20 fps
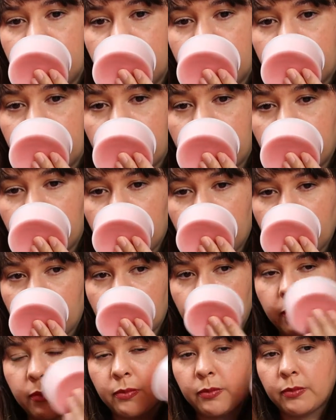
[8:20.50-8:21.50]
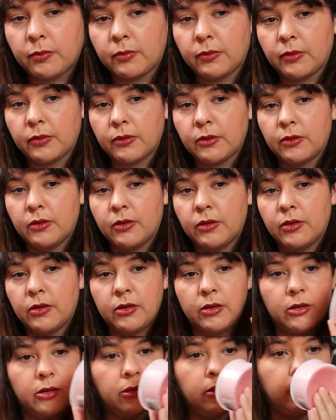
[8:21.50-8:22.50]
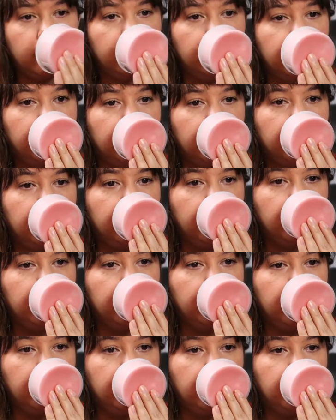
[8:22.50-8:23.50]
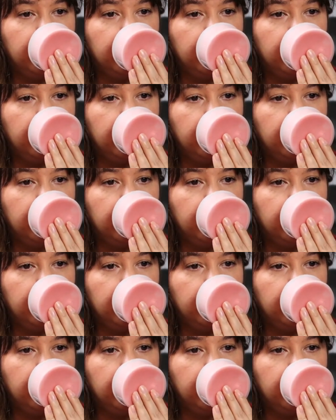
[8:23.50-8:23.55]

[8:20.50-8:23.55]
(silence)